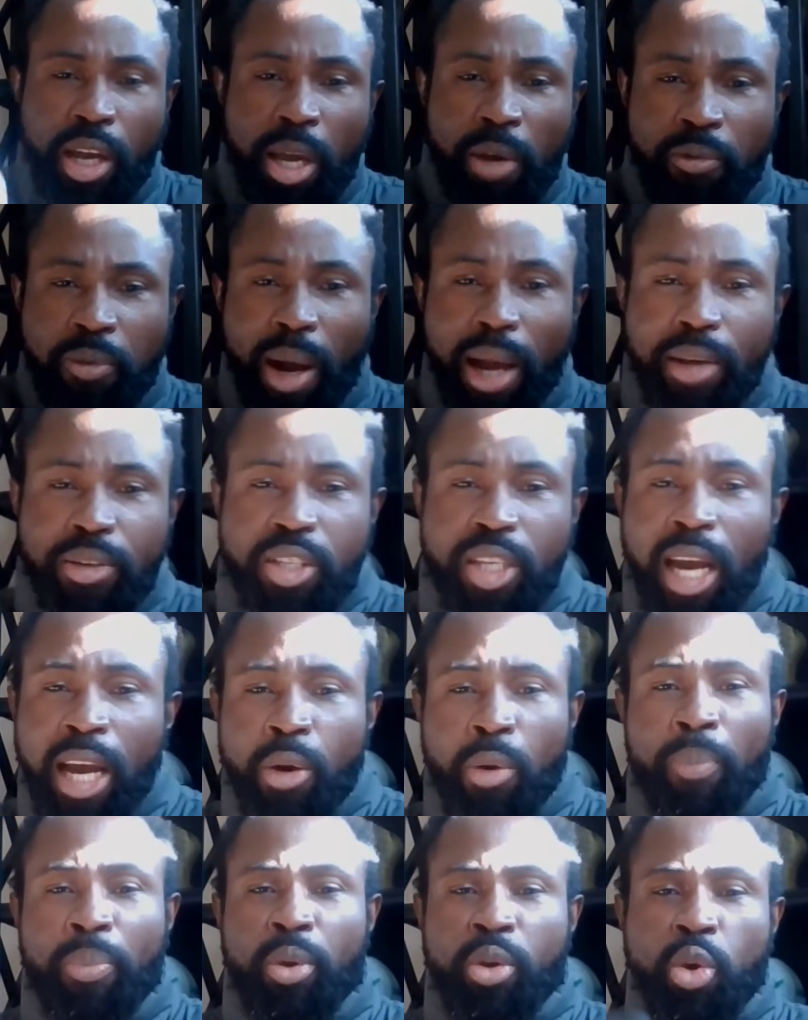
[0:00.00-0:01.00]
if I
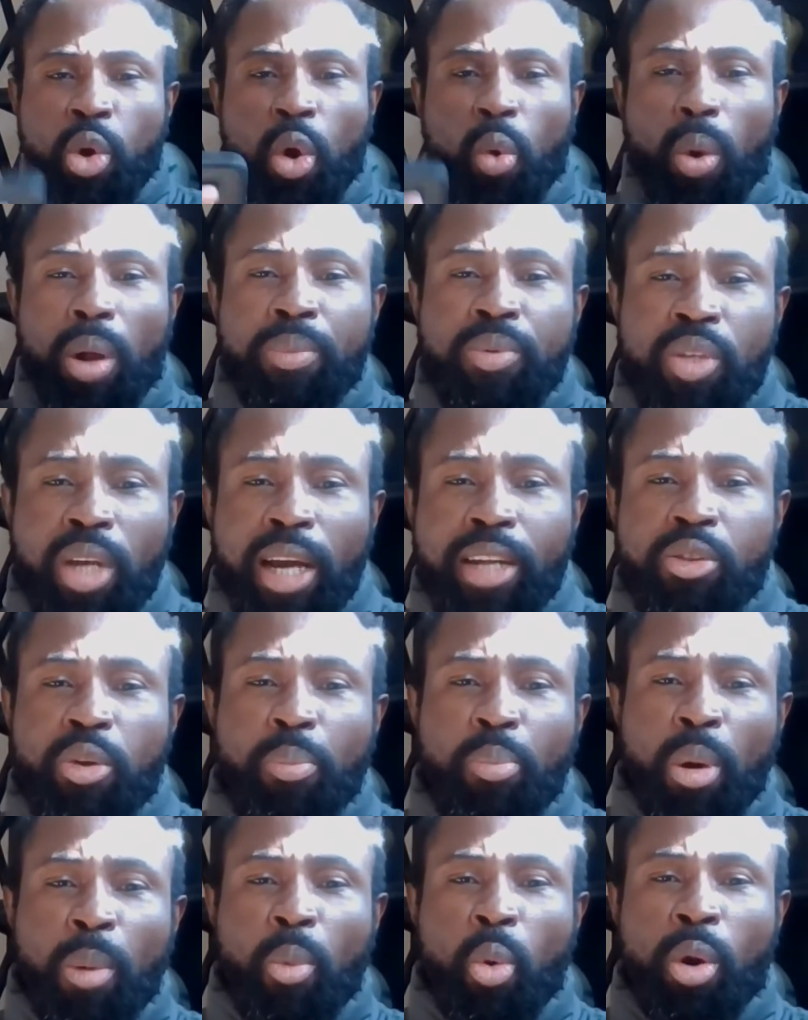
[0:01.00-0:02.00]
sign up to your website
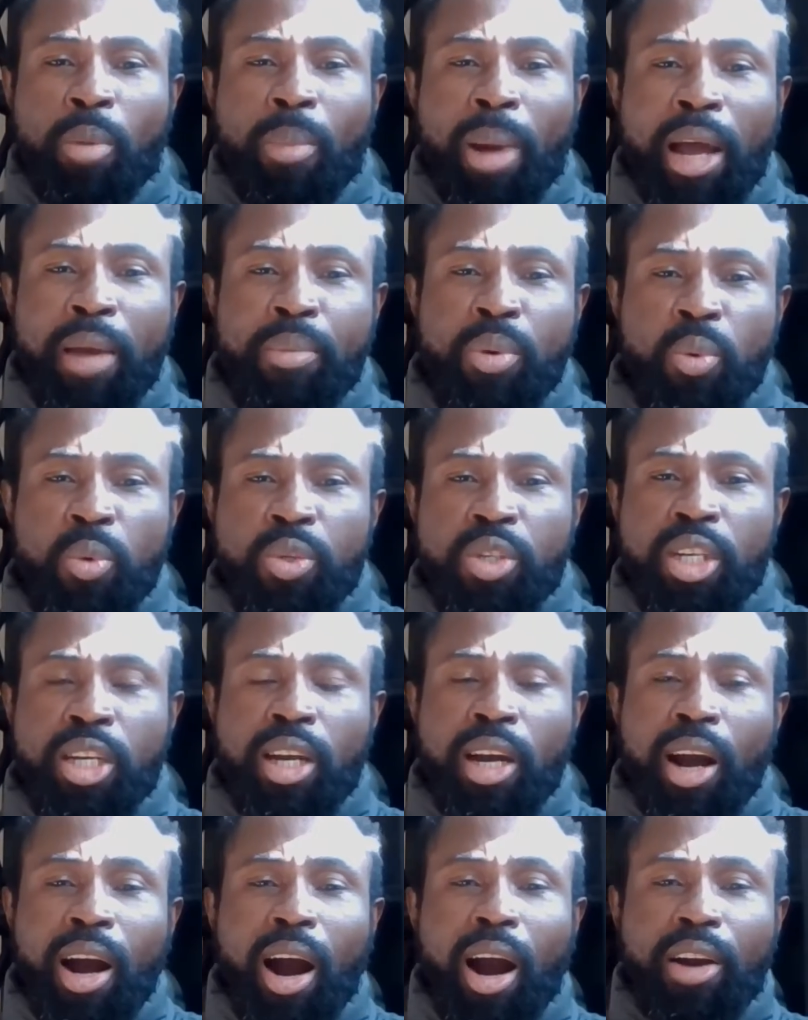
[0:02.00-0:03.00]
to promote my
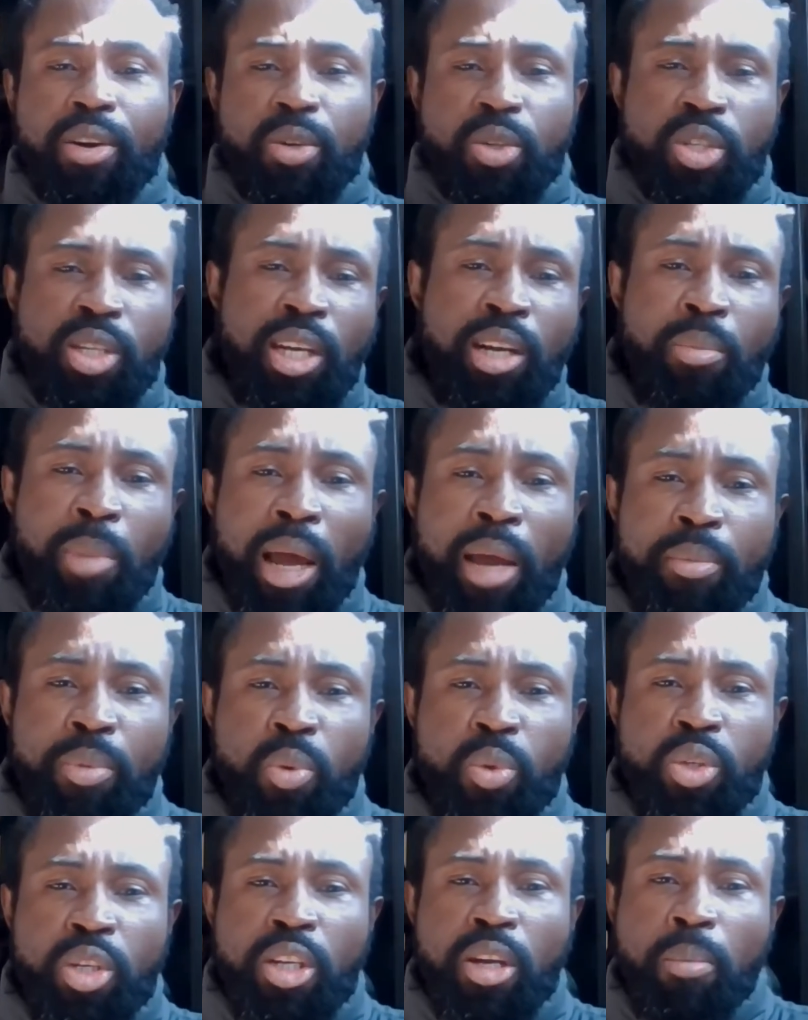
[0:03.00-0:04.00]
music or to sell my
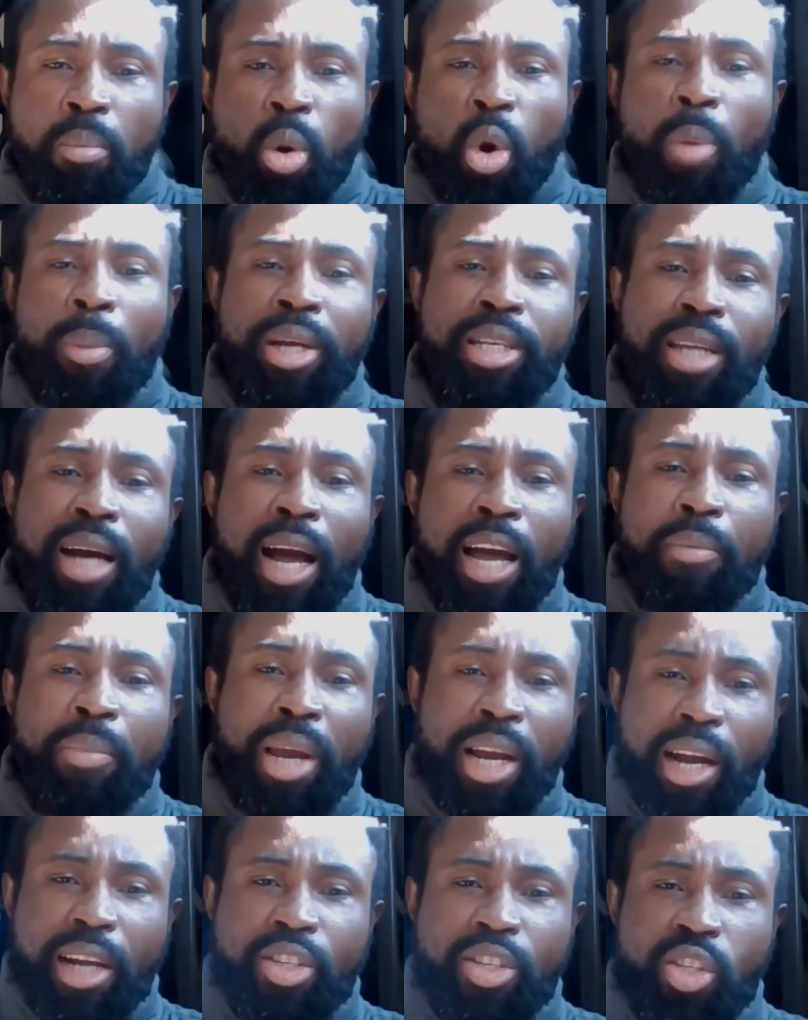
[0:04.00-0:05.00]
music, the moment I
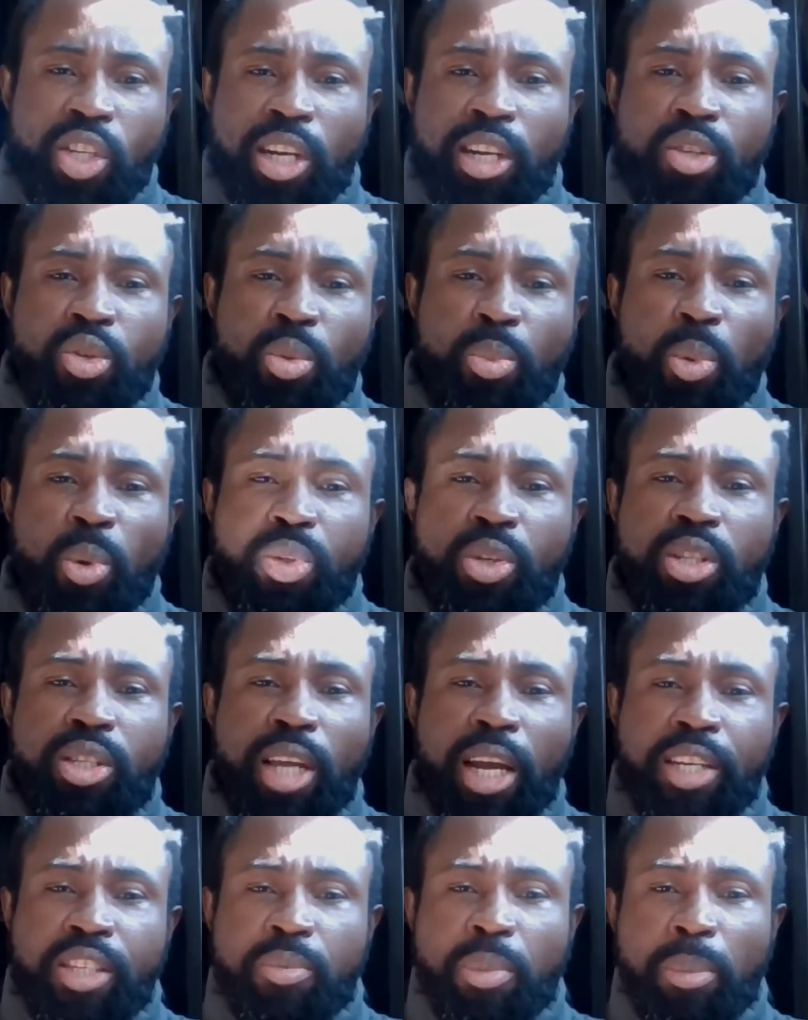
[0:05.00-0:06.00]
make a sale, it's supposed to
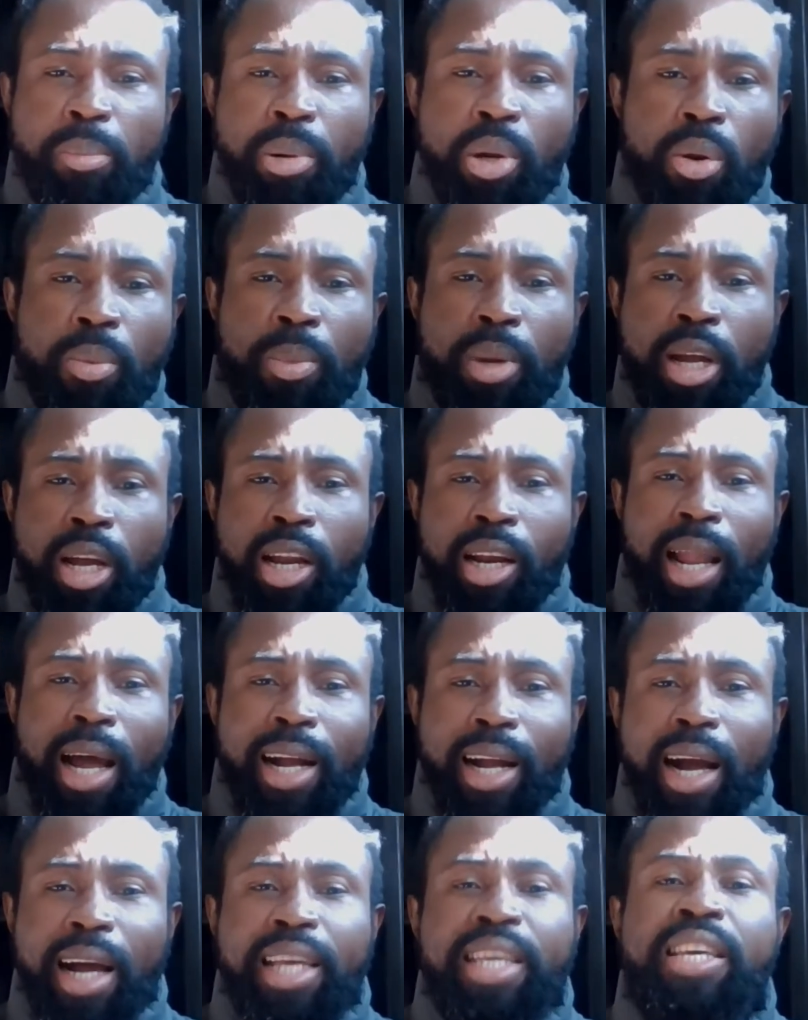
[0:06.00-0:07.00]
text me,
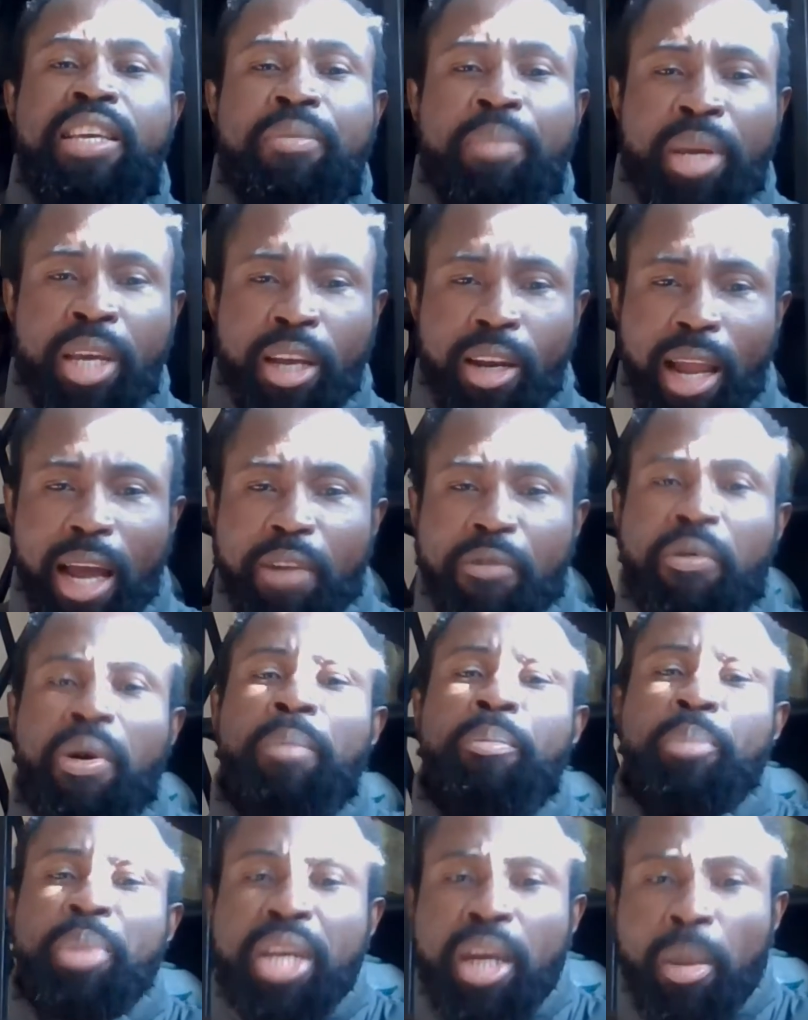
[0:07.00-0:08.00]
like an email, like from